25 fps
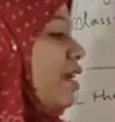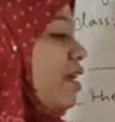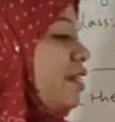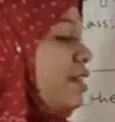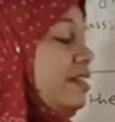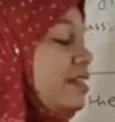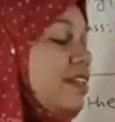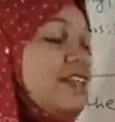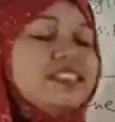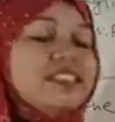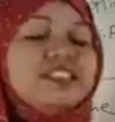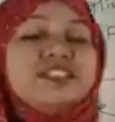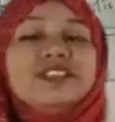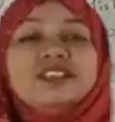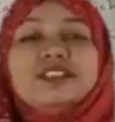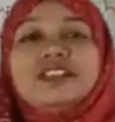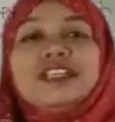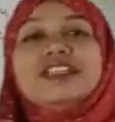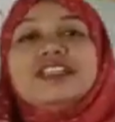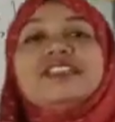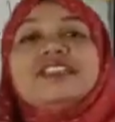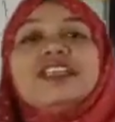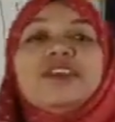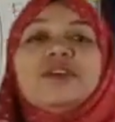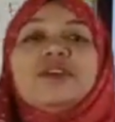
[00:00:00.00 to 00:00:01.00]
dear students,
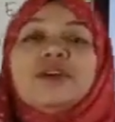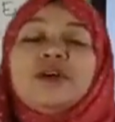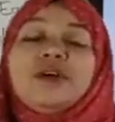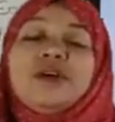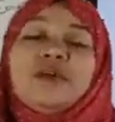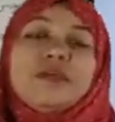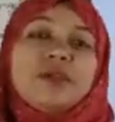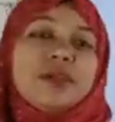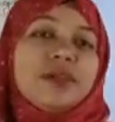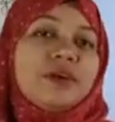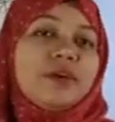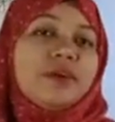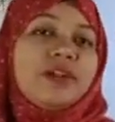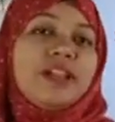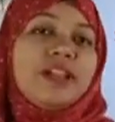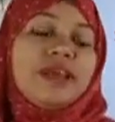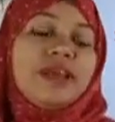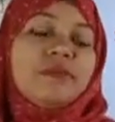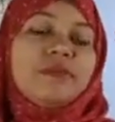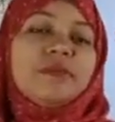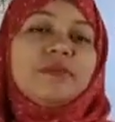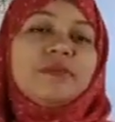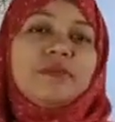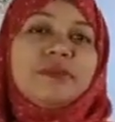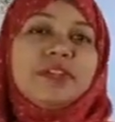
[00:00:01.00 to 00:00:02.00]
I hope you all have
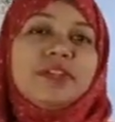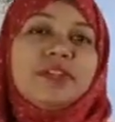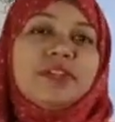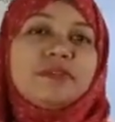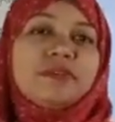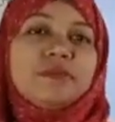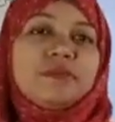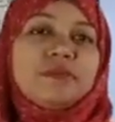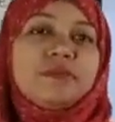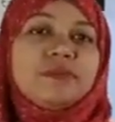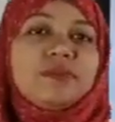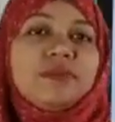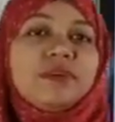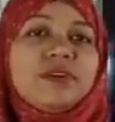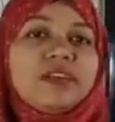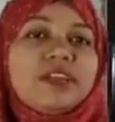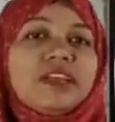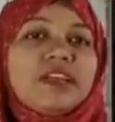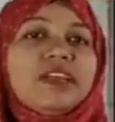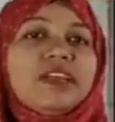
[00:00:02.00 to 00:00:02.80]
opened your book